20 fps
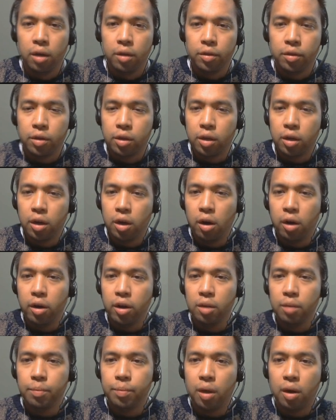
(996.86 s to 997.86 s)
The Qunari
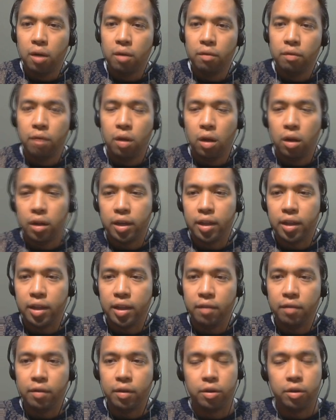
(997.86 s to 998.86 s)
and Parvalin
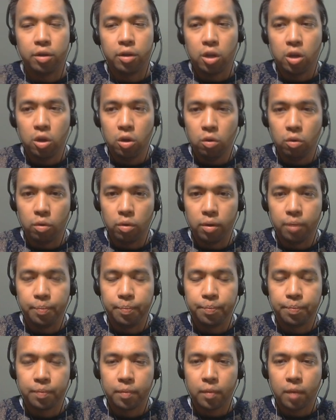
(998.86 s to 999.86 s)
live under the Qun,
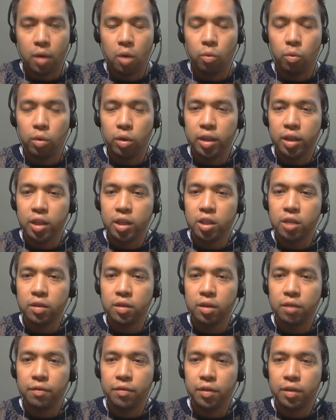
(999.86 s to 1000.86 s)
a religious
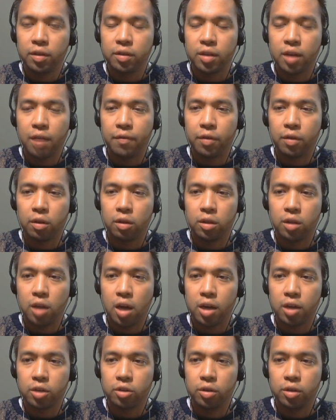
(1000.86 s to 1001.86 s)
and philosophical
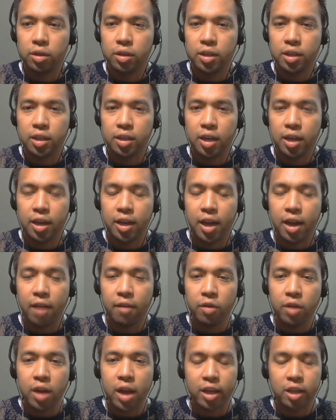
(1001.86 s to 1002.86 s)
doctrine dictating
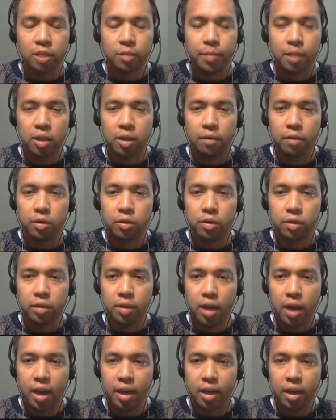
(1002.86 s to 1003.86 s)
every aspect of their
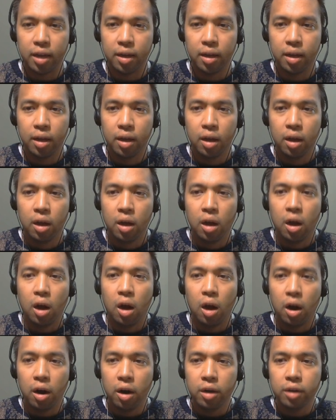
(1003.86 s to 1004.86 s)
society.
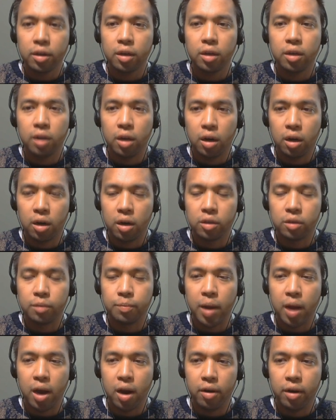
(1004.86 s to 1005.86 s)
Art Adaar's
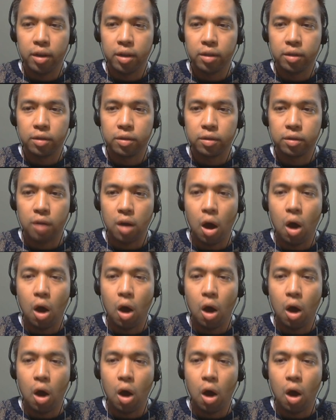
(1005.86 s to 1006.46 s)
parents.